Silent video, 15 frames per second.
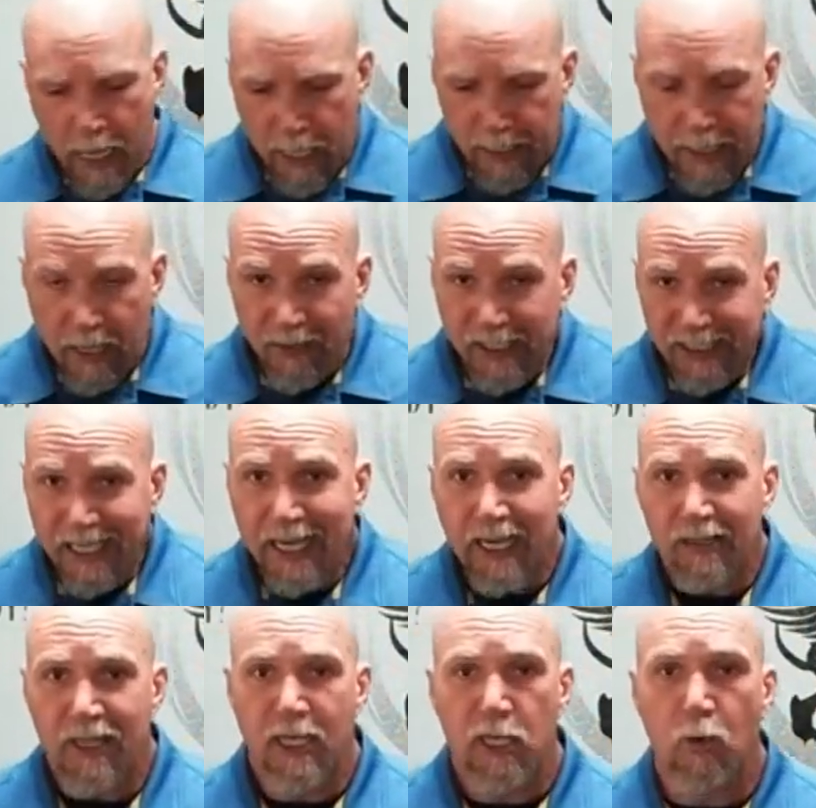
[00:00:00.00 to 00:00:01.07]
Now, the second
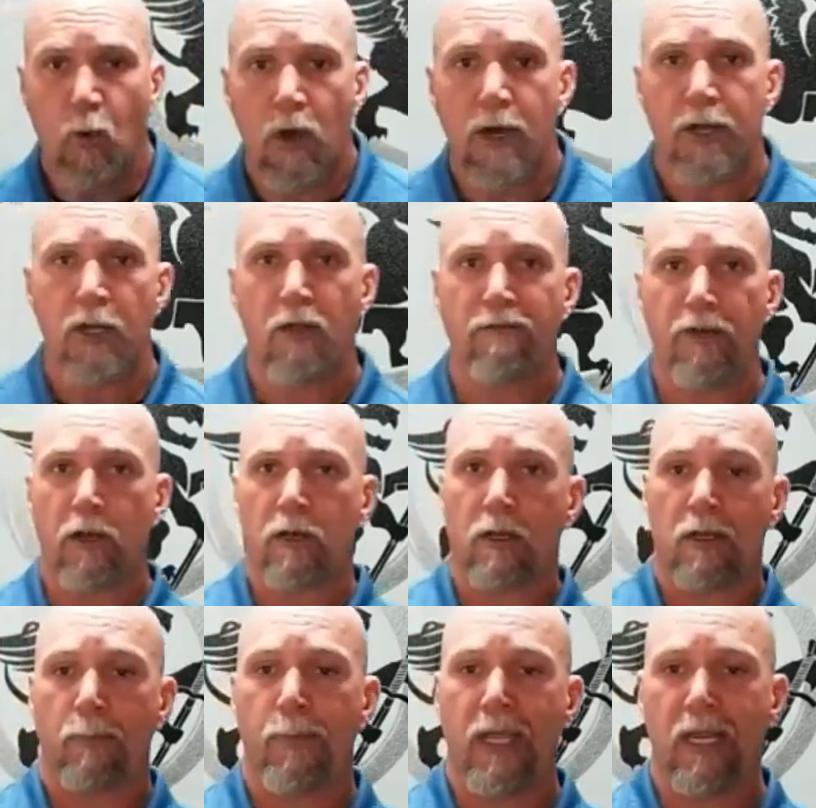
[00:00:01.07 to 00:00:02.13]
thing you want to do if you're going to
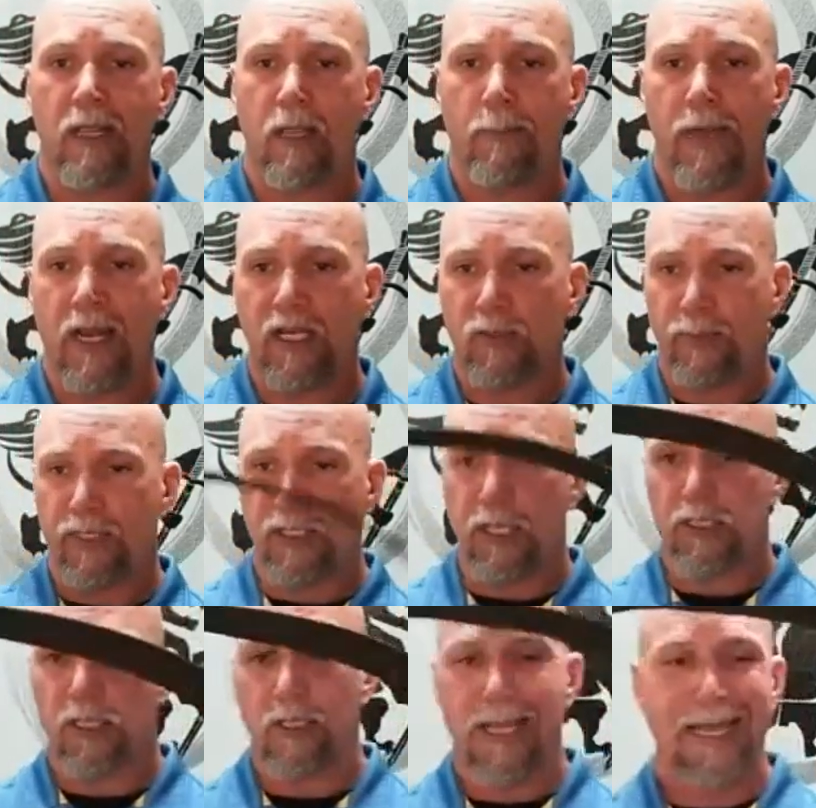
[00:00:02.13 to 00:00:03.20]
compete in the appendix
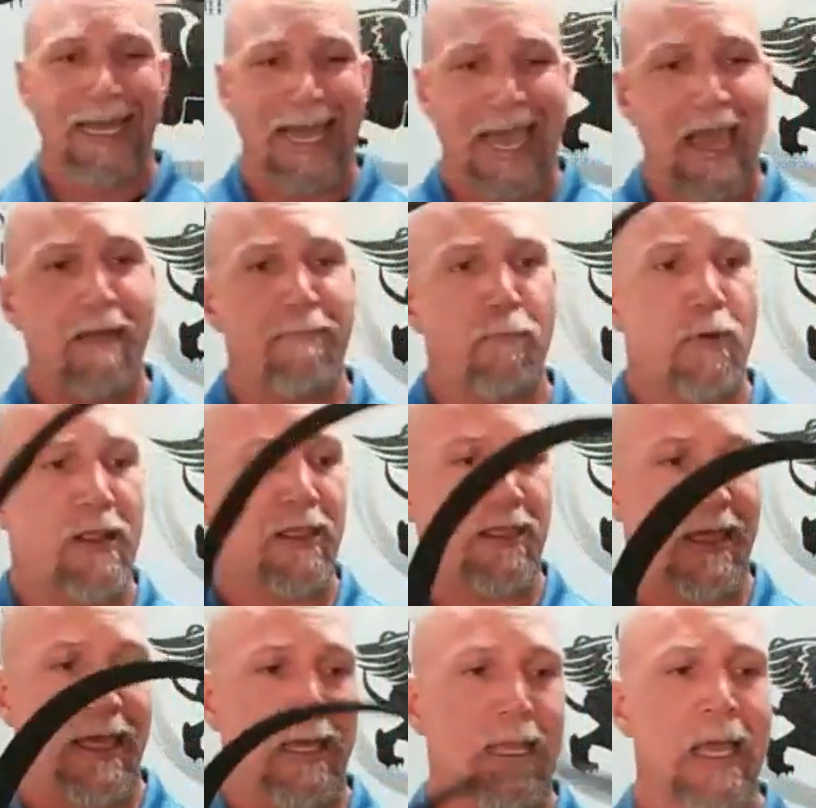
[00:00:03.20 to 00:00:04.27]
position, like
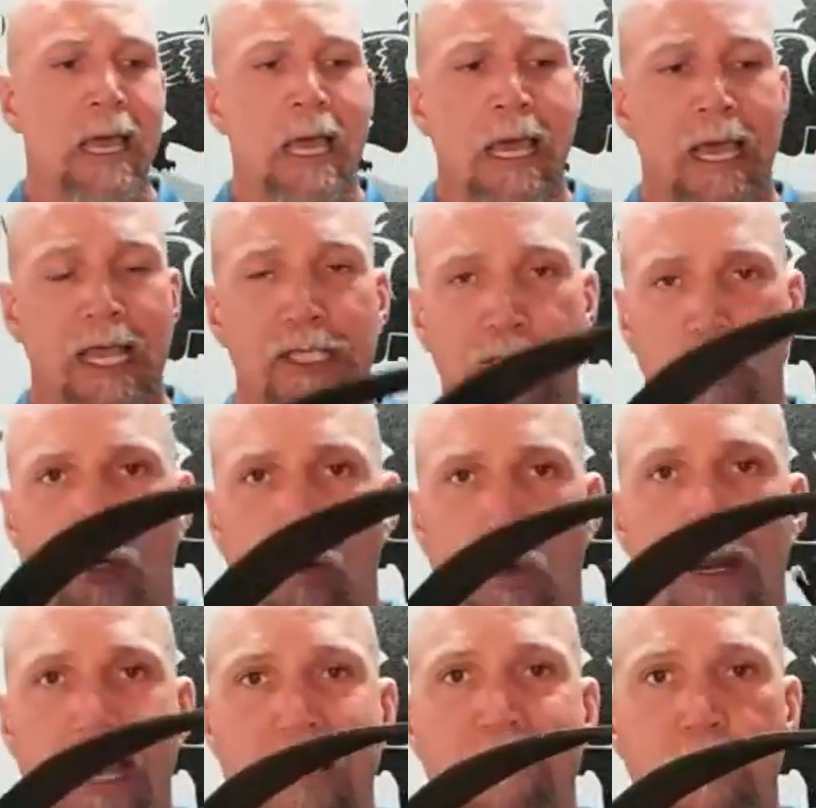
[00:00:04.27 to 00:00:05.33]
everything, is you're going to want
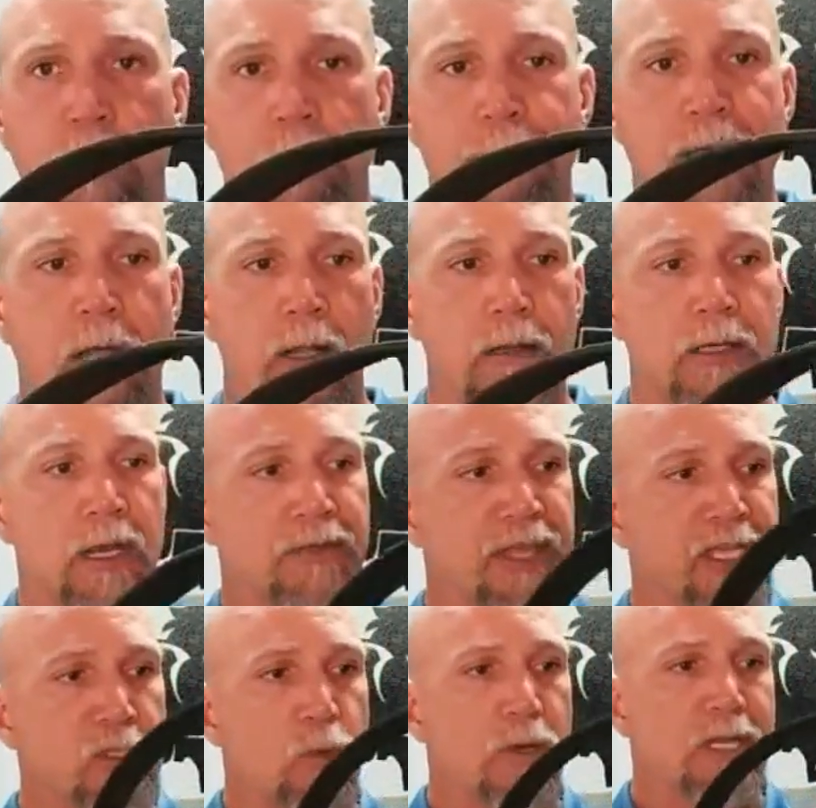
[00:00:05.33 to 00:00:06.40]
to have a good belt. Now,
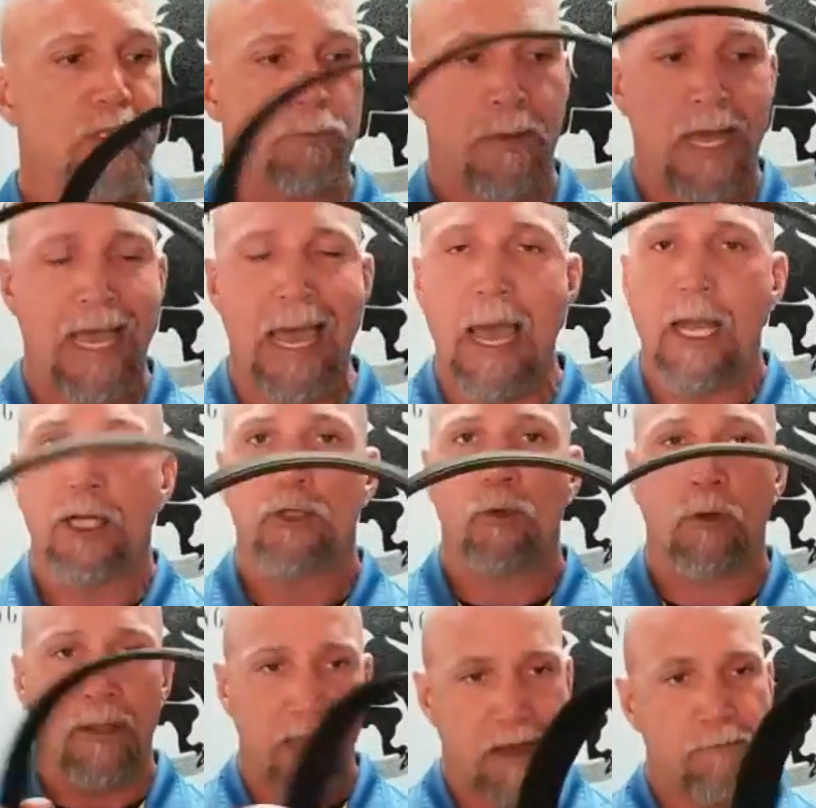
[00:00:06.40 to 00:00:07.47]
this one is my
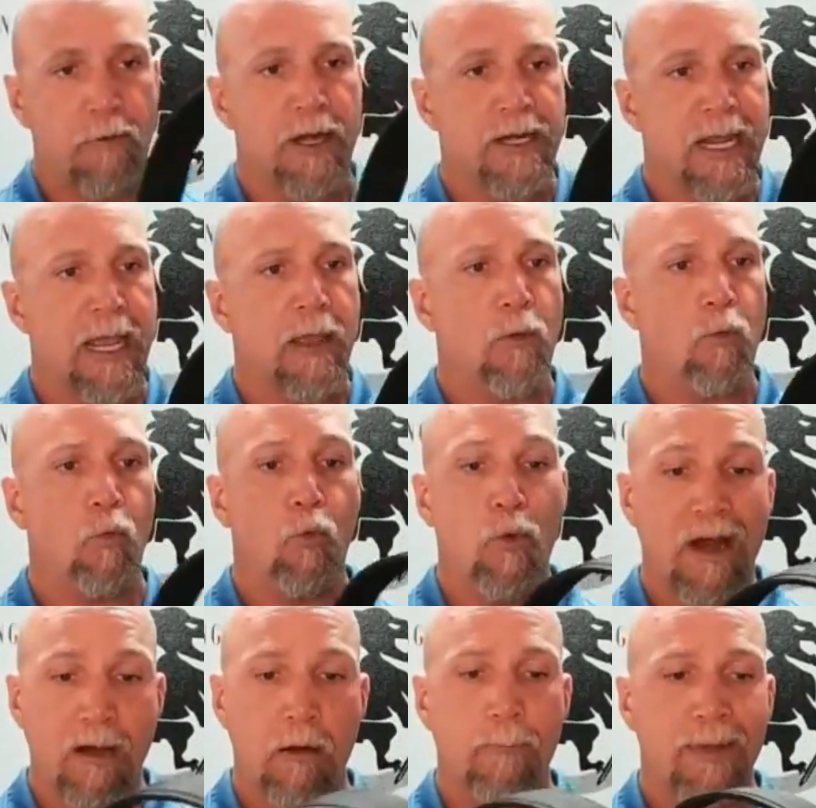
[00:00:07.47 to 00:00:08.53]
actual everyday
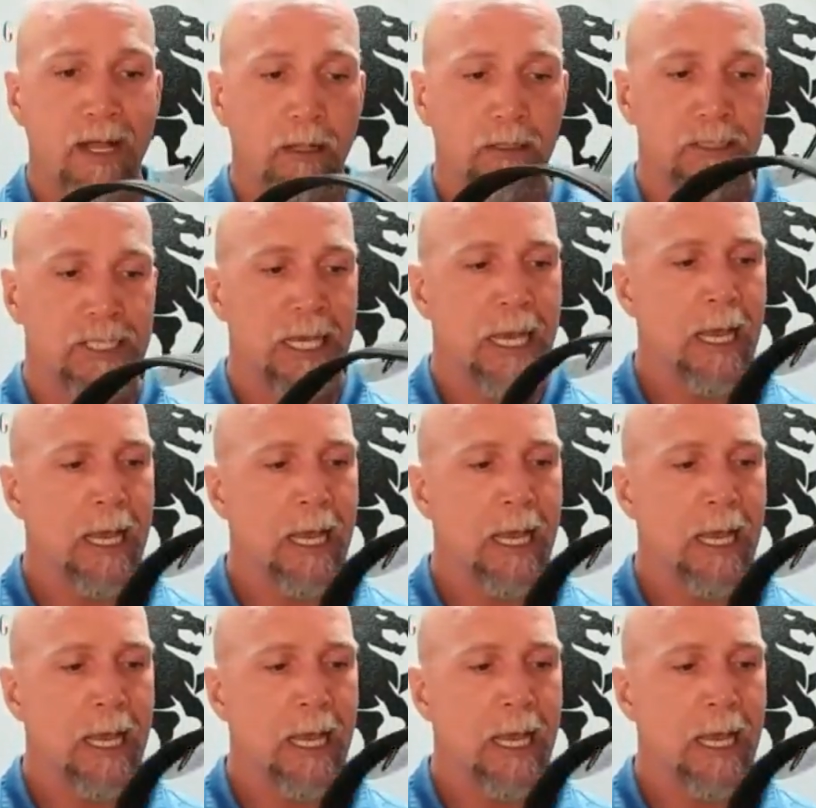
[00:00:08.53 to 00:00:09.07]
wear belt.